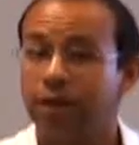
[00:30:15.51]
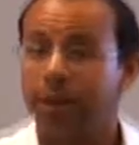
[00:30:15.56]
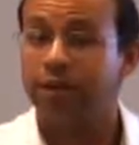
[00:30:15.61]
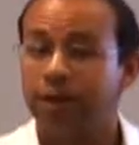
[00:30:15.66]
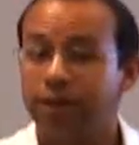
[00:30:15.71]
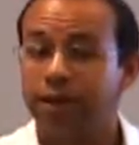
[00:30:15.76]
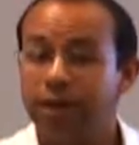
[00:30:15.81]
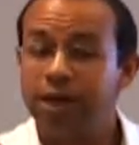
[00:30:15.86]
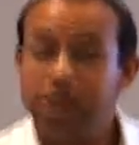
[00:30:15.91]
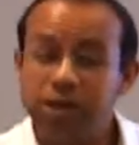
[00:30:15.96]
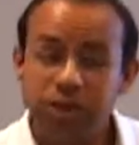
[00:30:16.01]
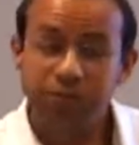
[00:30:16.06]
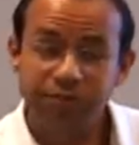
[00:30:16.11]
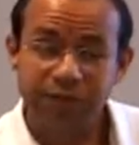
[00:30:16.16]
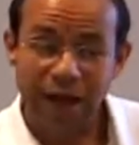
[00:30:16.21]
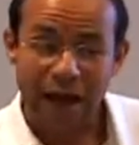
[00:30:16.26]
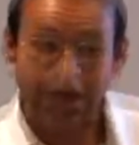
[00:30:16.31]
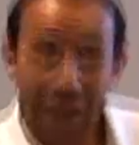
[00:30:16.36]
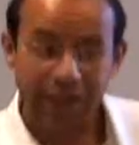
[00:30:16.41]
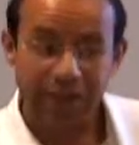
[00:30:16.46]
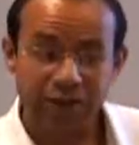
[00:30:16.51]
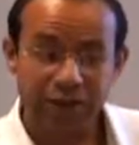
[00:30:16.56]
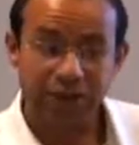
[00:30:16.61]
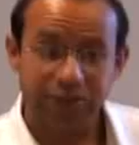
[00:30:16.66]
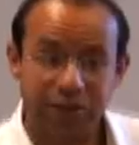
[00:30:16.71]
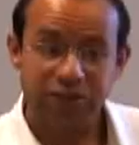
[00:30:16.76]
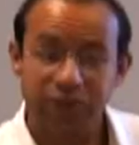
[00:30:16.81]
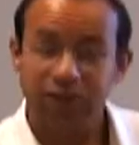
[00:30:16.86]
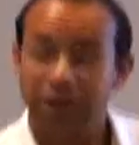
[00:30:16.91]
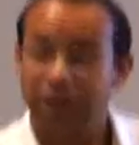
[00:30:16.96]

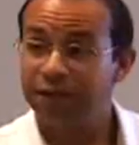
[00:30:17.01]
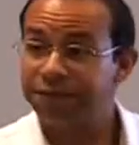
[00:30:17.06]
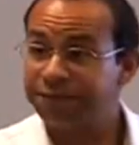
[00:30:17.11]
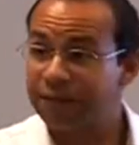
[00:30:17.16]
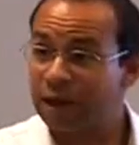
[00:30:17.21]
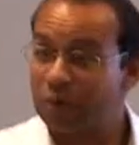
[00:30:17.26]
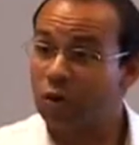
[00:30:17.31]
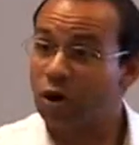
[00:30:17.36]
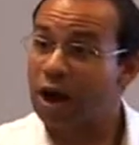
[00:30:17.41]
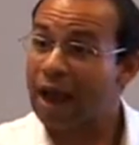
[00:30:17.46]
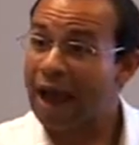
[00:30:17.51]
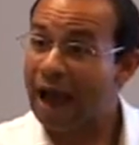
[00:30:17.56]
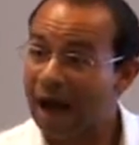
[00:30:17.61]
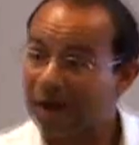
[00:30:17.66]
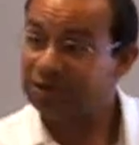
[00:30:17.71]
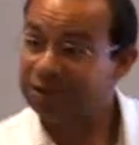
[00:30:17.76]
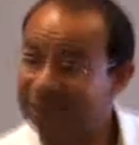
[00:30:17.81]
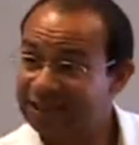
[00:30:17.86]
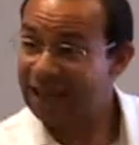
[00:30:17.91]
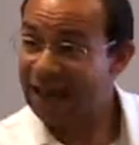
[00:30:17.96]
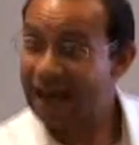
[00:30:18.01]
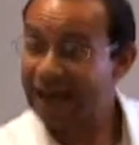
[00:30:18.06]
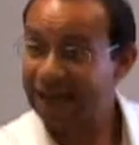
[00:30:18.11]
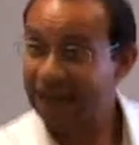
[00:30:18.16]
Egyptologists, if there were outside